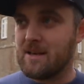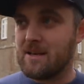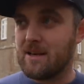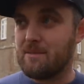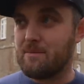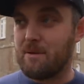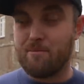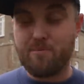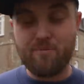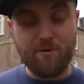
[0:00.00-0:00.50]
It
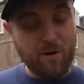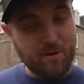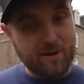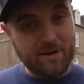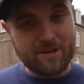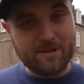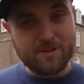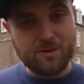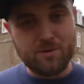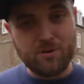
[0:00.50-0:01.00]
had been
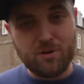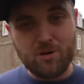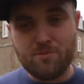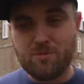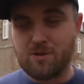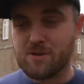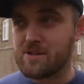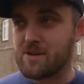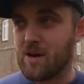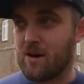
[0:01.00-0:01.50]
broken into
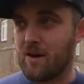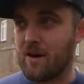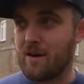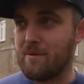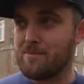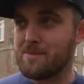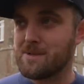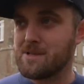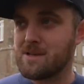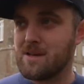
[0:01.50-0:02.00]
numerous
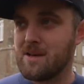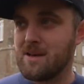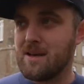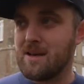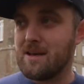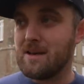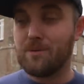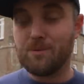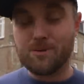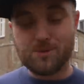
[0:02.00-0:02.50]
times.
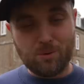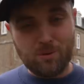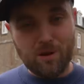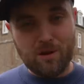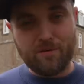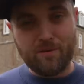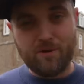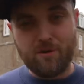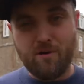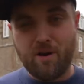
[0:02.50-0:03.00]
It was all
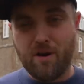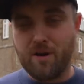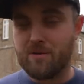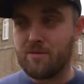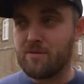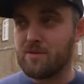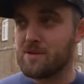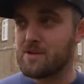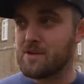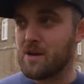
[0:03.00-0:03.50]

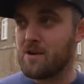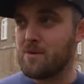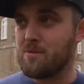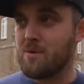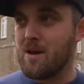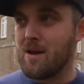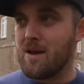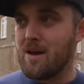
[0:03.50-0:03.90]
overgrown. So